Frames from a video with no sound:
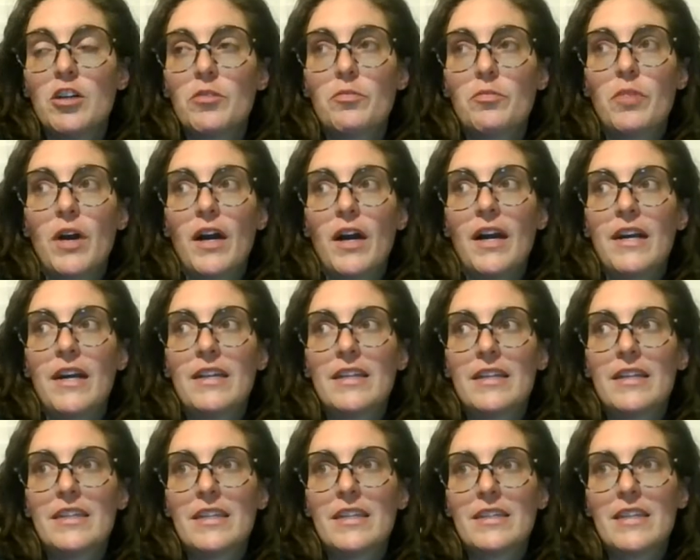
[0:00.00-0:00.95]
but
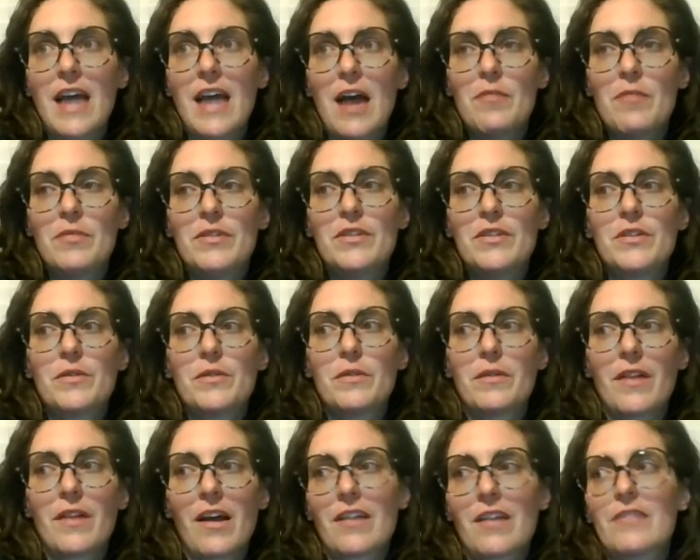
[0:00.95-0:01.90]
that does happen to a
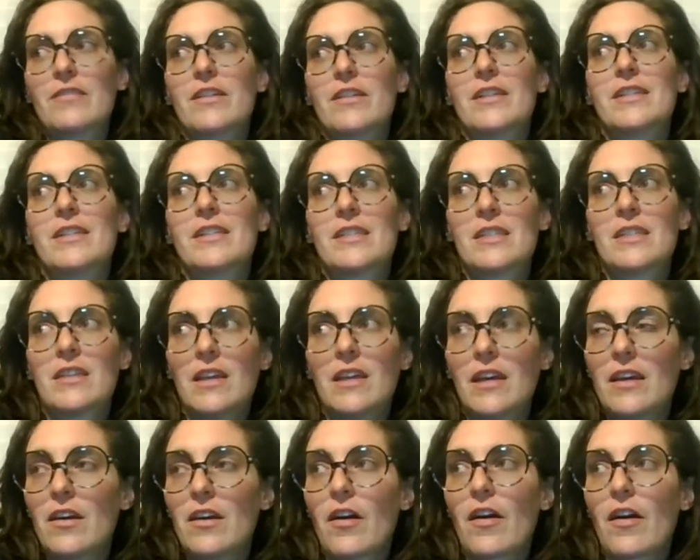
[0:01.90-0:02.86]
lot of us.
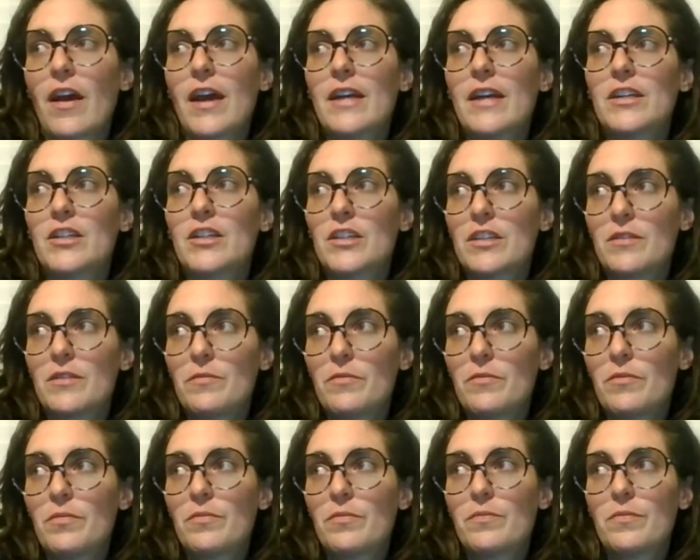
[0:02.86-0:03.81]
Like, our head just
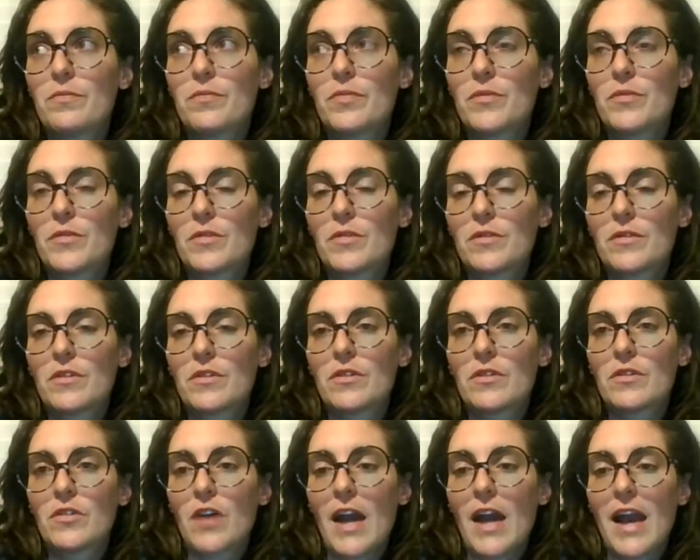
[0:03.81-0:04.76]

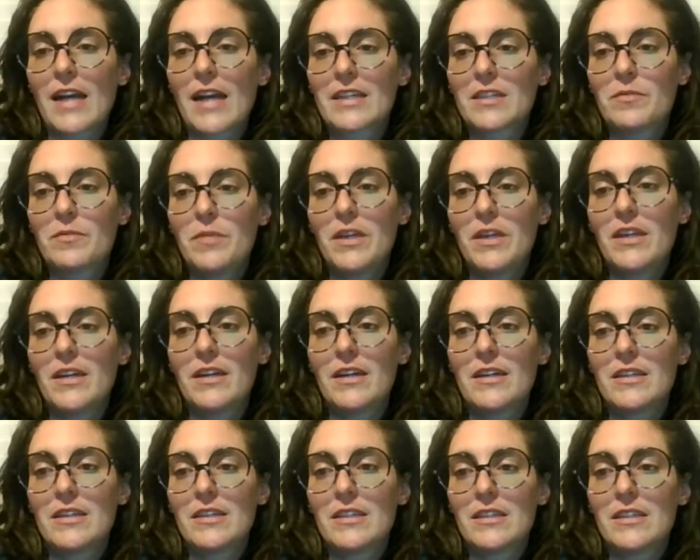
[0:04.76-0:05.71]
cracks
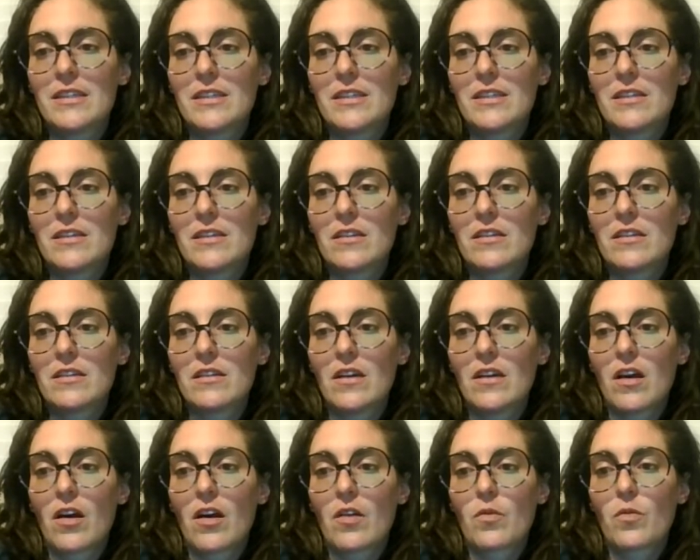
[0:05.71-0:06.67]
because
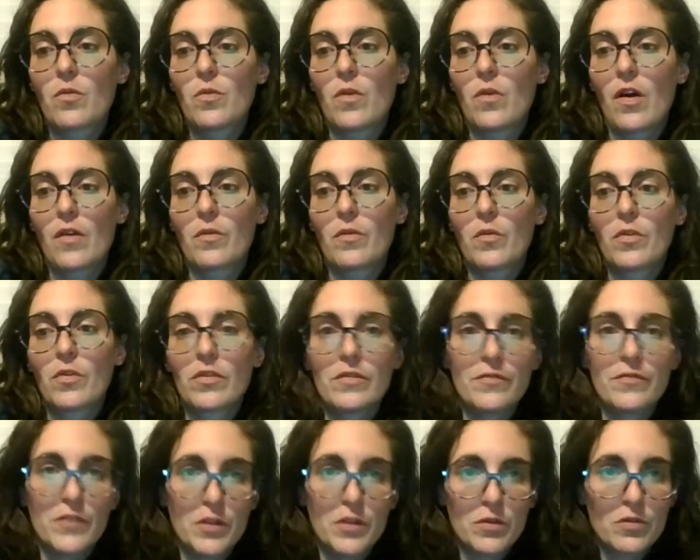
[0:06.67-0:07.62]
our
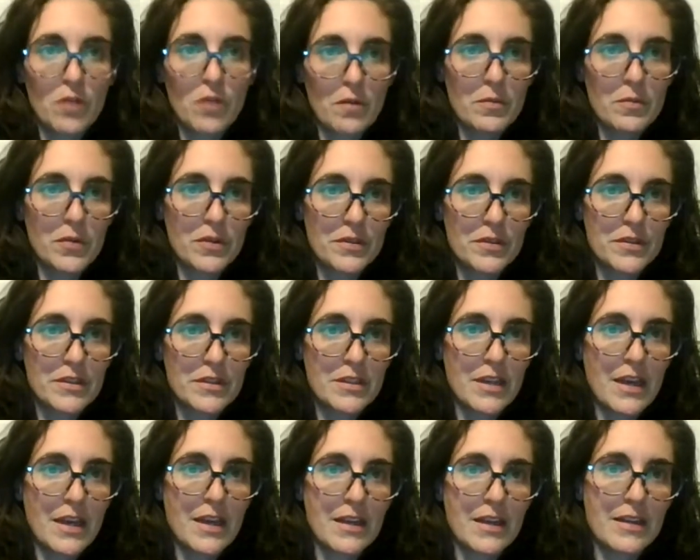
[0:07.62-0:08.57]
worldview crumbles,
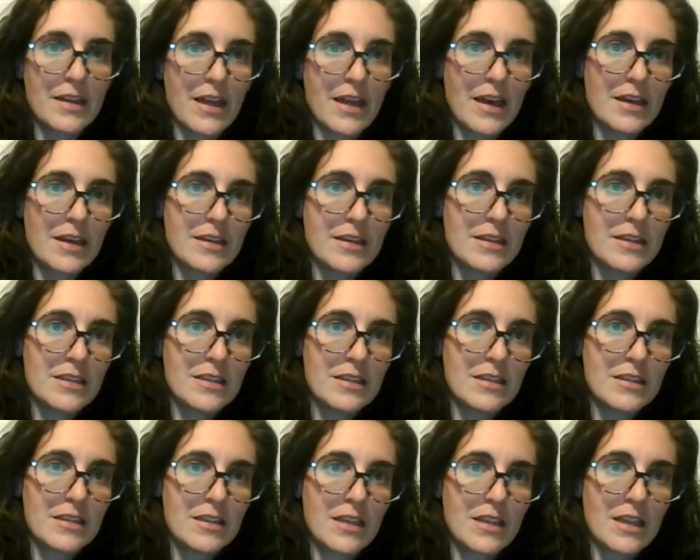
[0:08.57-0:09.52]
and
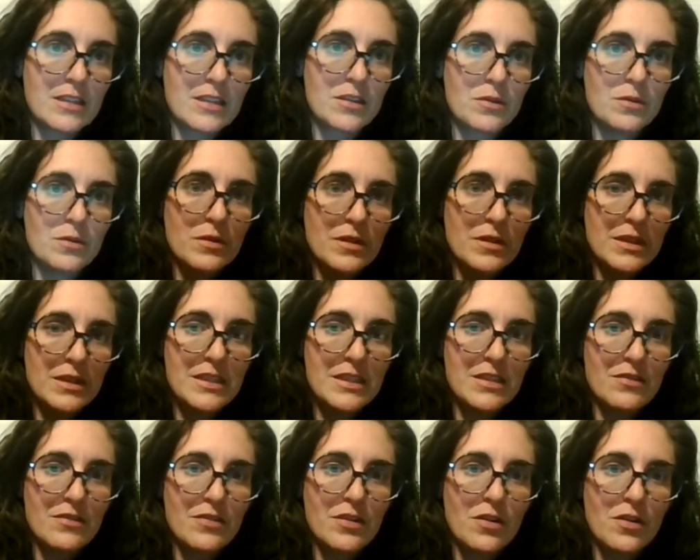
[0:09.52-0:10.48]
that's a really
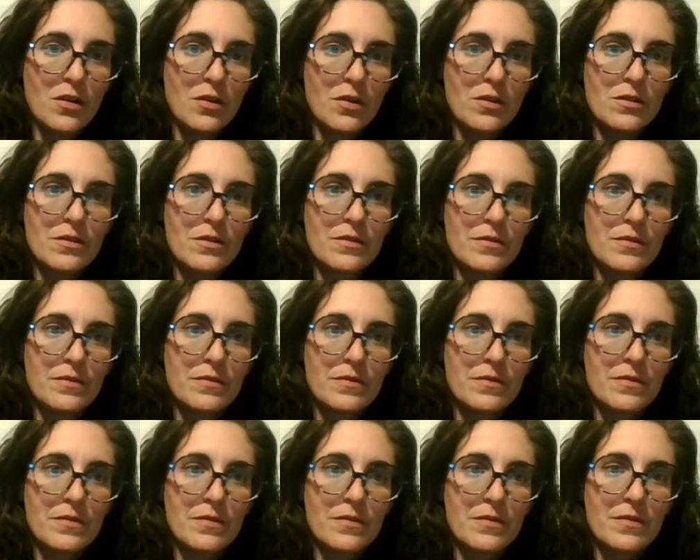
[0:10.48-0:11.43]
difficult
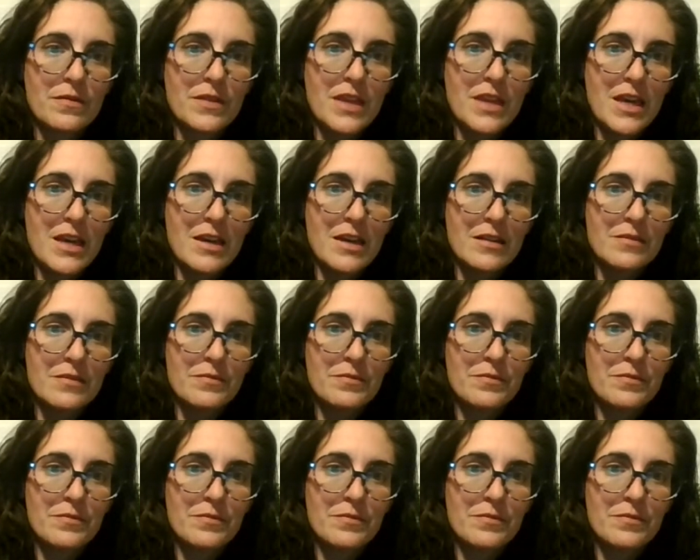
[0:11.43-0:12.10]
thing.